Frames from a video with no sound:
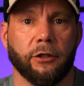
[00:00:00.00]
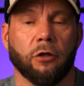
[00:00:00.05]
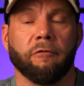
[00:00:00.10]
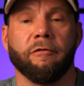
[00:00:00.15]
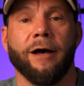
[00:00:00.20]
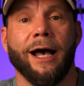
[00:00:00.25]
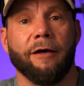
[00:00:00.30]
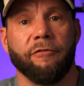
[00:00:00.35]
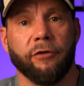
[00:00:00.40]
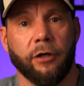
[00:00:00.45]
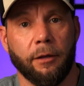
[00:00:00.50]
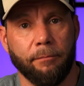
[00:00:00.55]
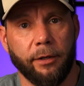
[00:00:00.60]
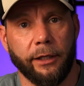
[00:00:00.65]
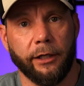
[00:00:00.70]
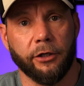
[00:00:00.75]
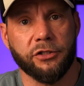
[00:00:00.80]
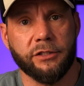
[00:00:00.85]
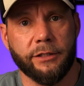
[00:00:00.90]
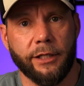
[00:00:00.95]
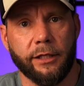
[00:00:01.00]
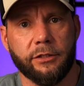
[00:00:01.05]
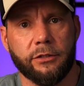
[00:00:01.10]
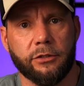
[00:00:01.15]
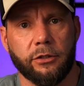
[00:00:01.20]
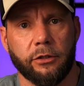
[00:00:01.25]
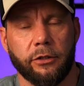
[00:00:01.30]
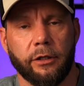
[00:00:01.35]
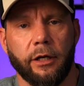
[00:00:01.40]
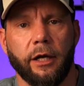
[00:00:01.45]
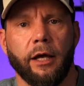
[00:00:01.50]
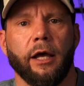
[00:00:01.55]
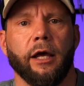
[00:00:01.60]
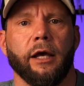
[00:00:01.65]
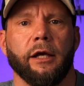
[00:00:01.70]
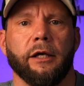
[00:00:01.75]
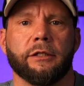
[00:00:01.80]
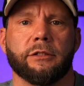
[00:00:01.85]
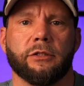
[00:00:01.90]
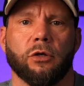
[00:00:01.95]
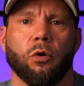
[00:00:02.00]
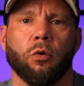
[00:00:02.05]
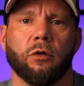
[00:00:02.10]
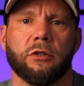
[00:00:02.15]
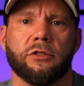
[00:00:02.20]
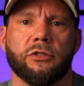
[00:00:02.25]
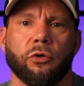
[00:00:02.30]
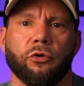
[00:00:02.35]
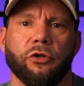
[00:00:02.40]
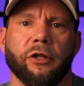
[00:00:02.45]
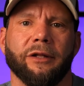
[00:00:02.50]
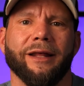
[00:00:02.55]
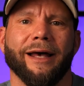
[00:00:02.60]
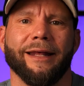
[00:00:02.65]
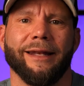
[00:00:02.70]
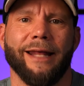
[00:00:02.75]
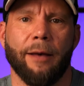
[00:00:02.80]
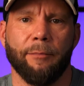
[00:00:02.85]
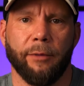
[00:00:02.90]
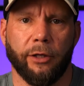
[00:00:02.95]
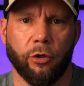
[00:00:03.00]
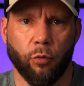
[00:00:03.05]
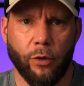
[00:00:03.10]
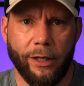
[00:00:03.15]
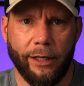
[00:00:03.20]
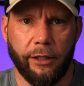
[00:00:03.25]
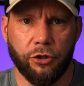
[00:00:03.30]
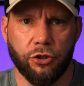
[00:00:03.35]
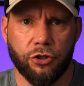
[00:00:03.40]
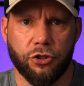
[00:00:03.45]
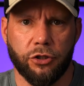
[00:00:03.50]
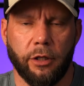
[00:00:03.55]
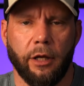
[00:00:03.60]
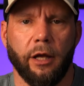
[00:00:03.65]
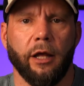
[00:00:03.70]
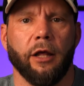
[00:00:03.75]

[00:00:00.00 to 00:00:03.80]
of having a bigger sensor is also the dynamic range.